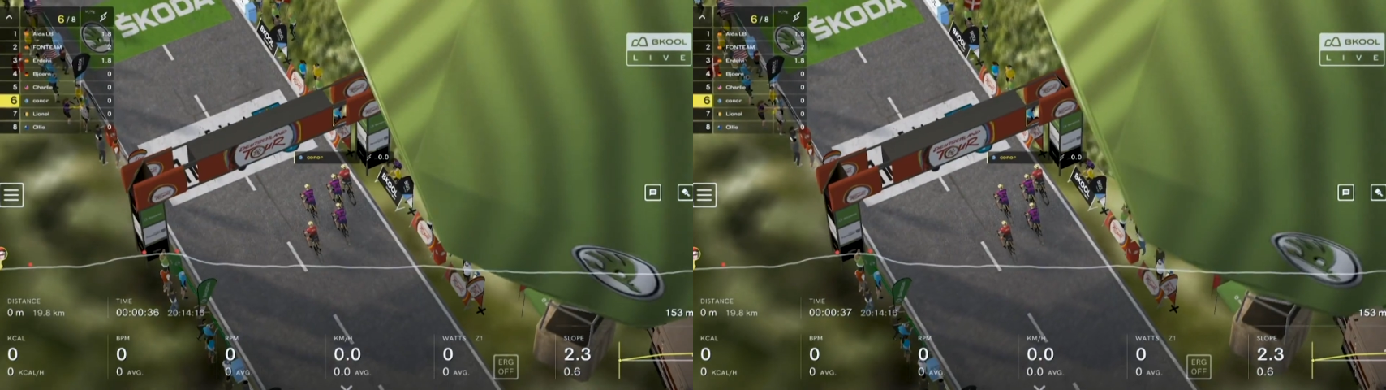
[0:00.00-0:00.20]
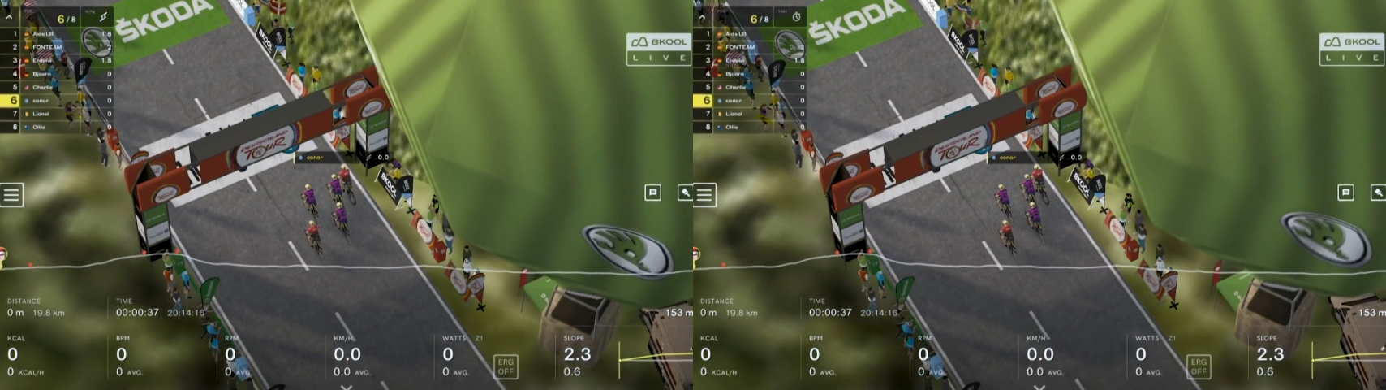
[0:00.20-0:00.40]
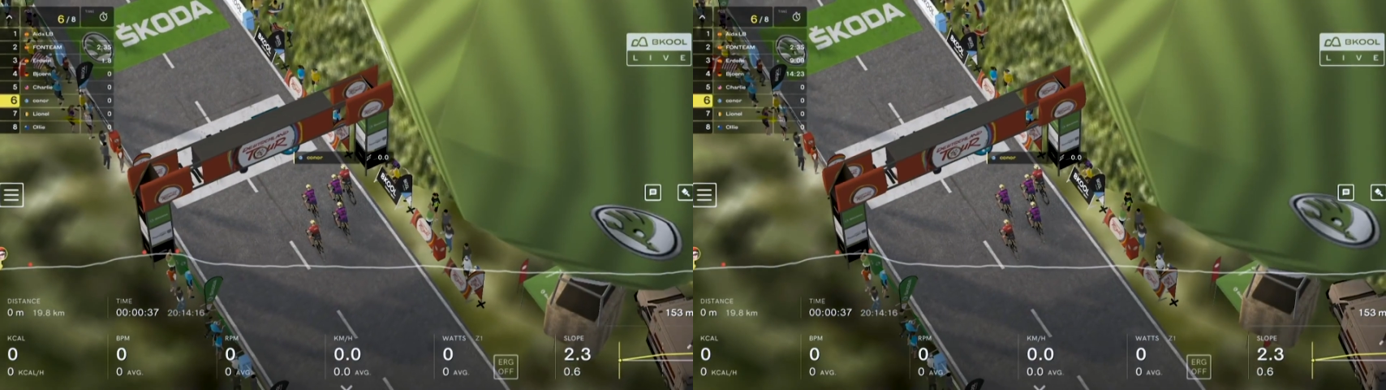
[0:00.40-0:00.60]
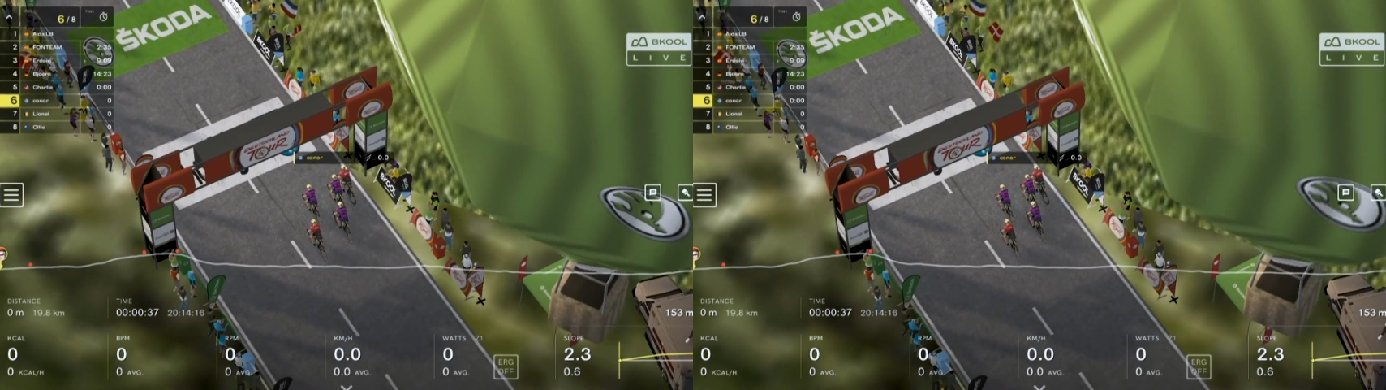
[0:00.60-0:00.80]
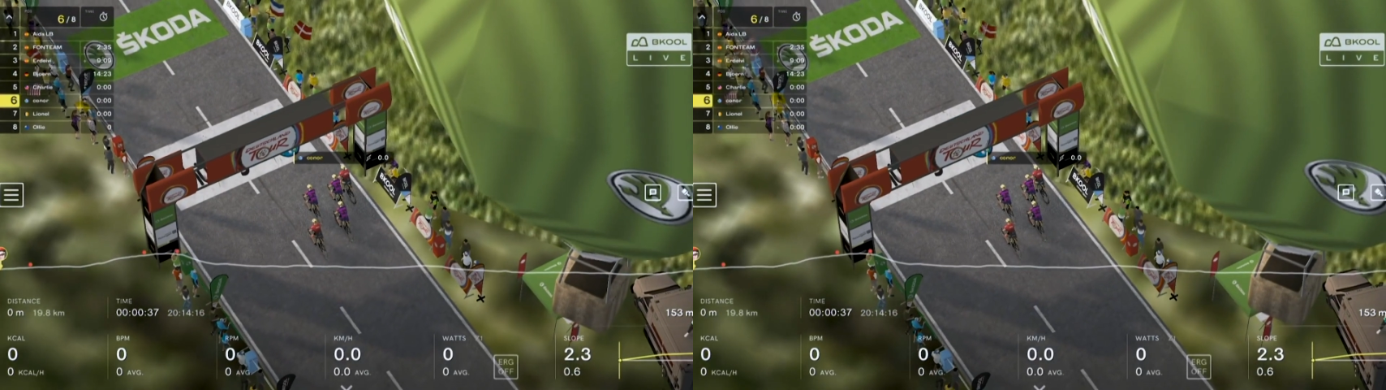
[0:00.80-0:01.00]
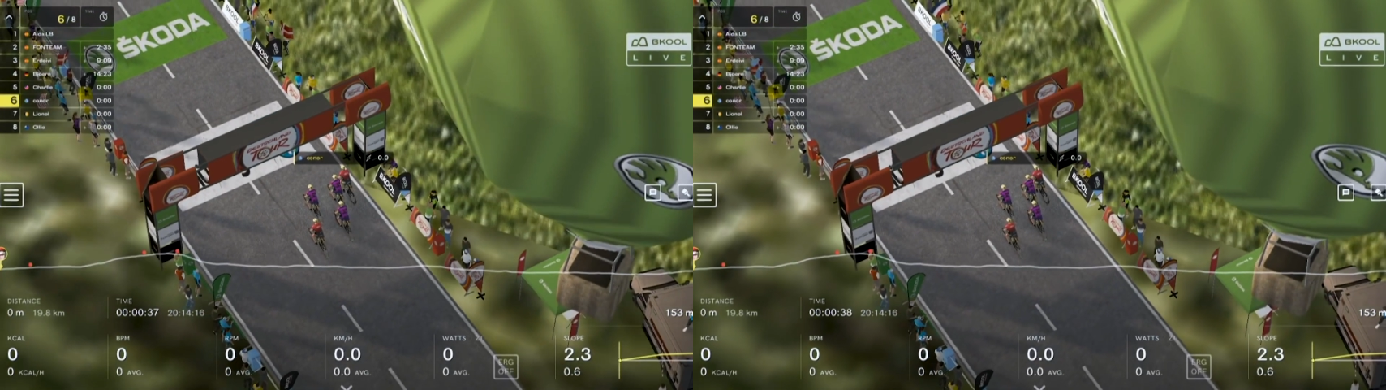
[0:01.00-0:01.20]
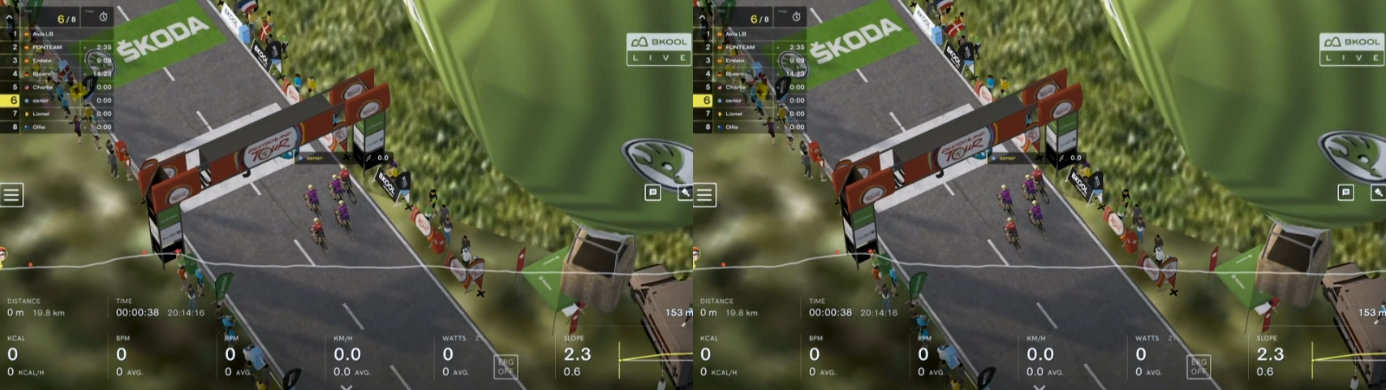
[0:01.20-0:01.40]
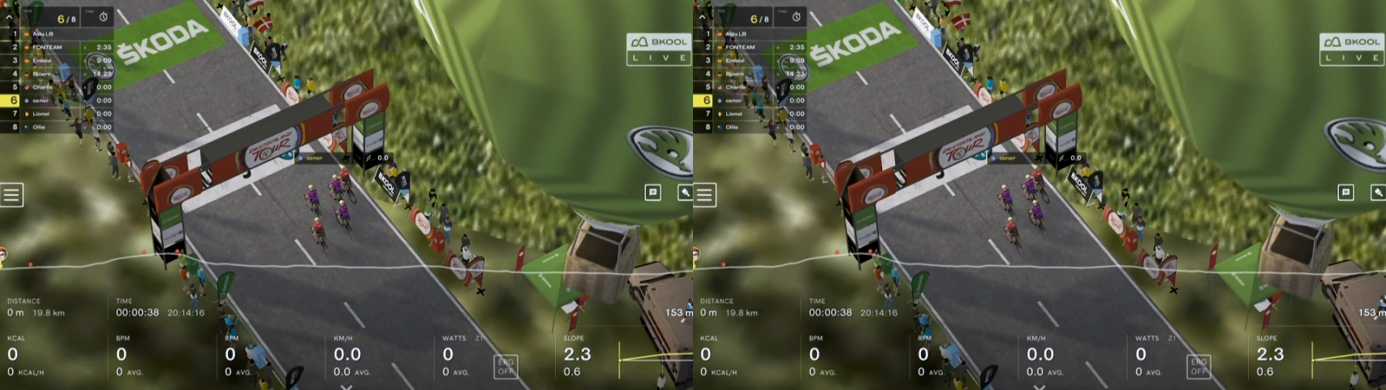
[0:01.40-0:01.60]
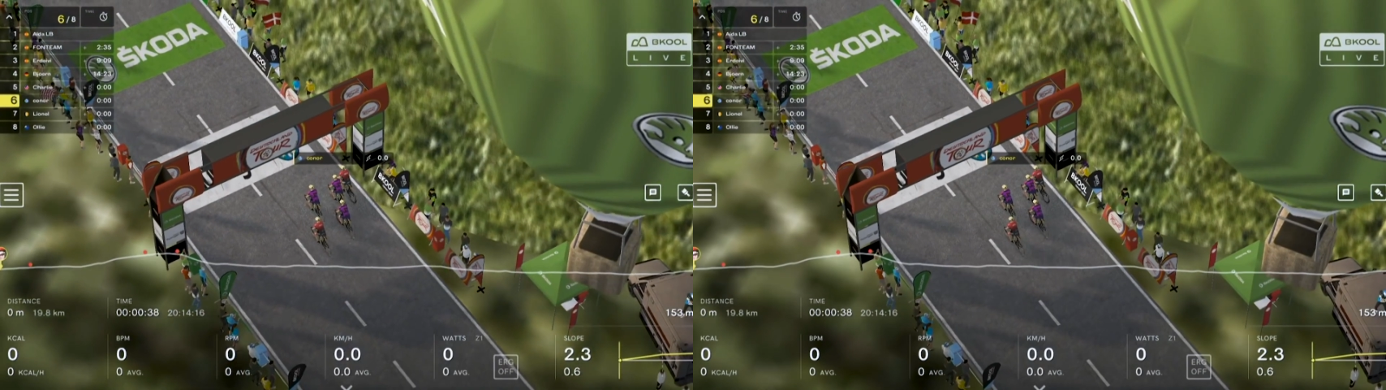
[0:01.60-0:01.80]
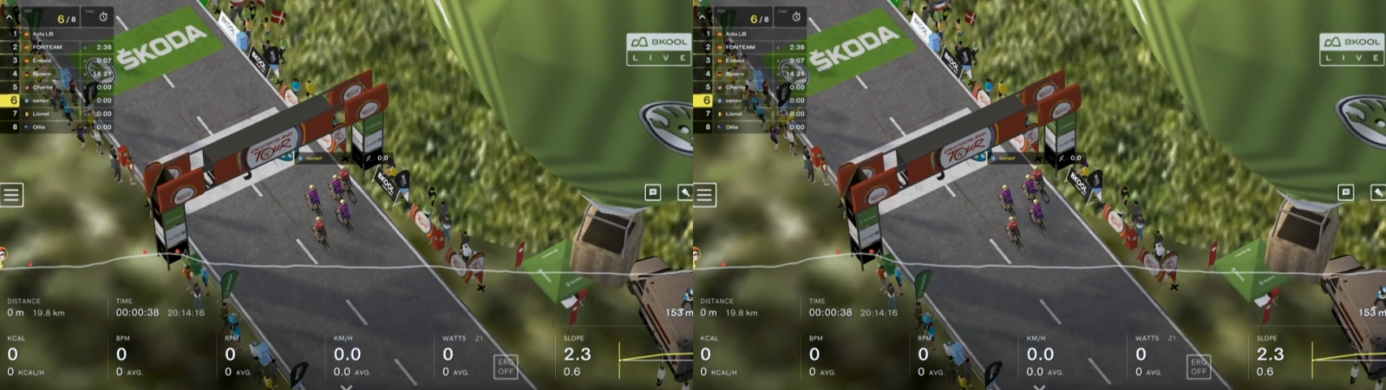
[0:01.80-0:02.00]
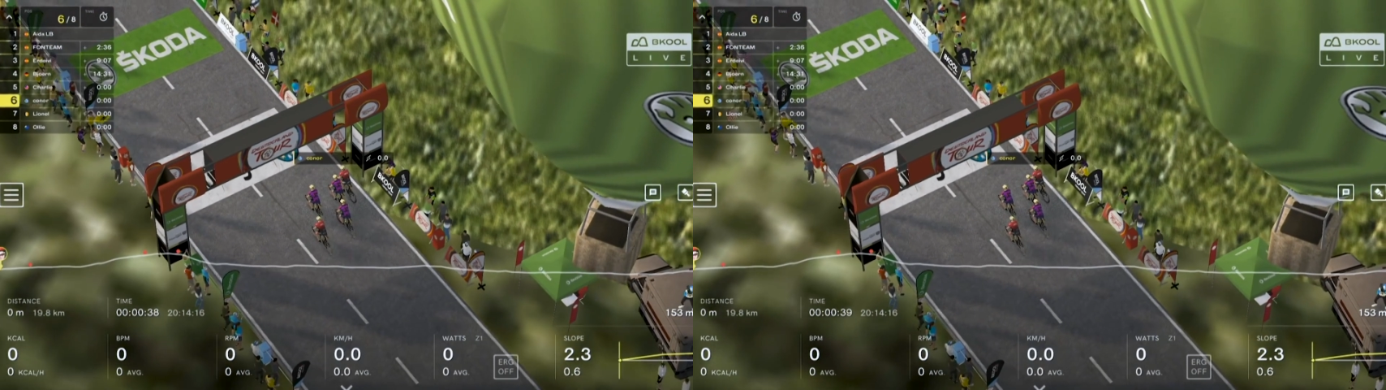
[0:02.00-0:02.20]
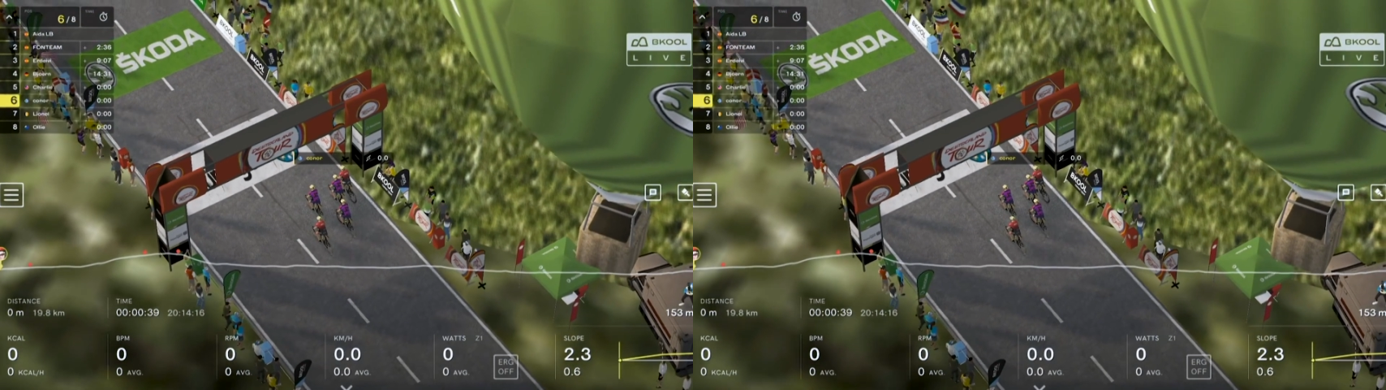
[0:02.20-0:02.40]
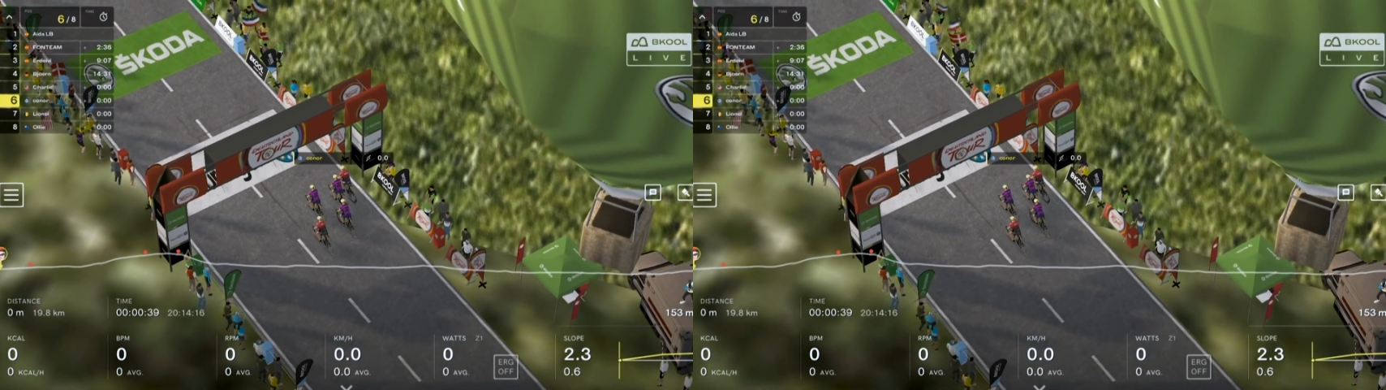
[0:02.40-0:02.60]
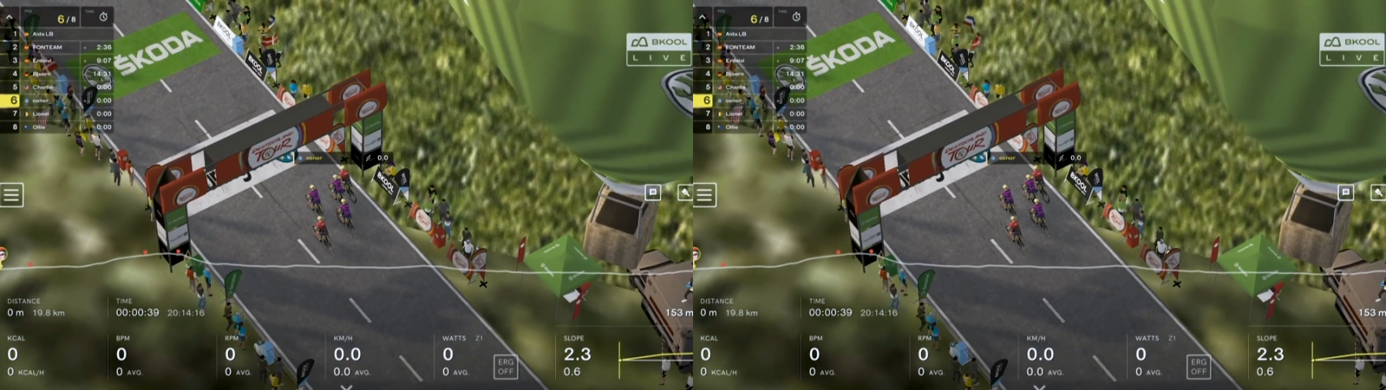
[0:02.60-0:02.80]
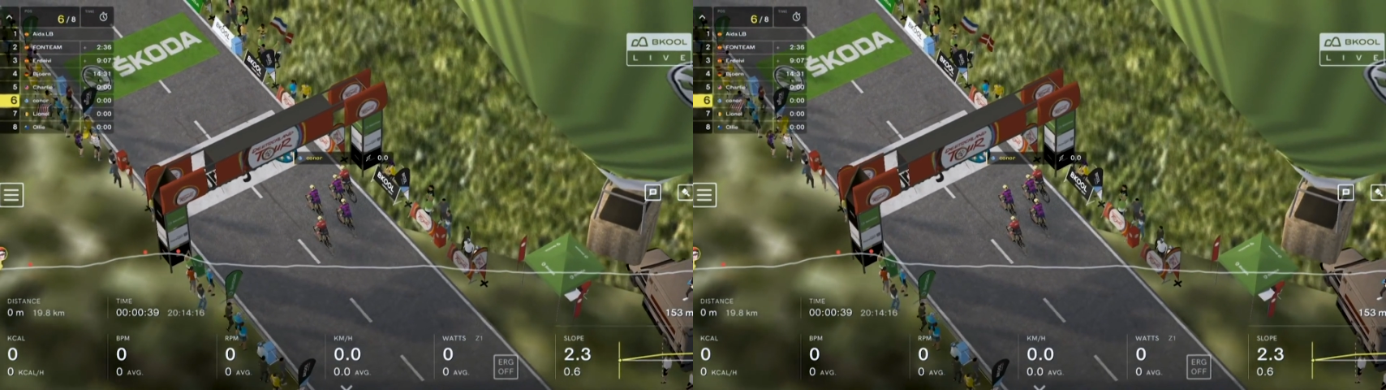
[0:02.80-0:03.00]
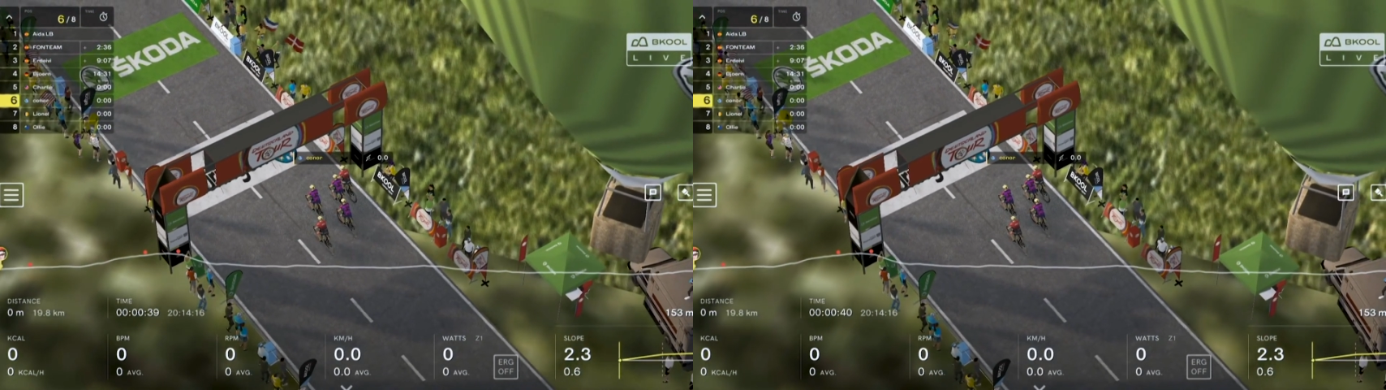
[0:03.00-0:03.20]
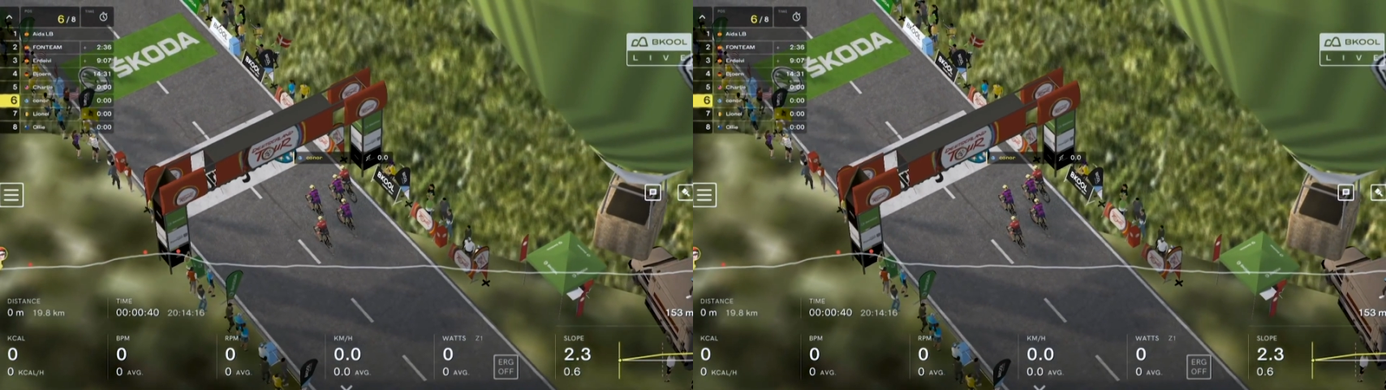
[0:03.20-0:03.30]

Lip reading: Nobody's mouth can be seen.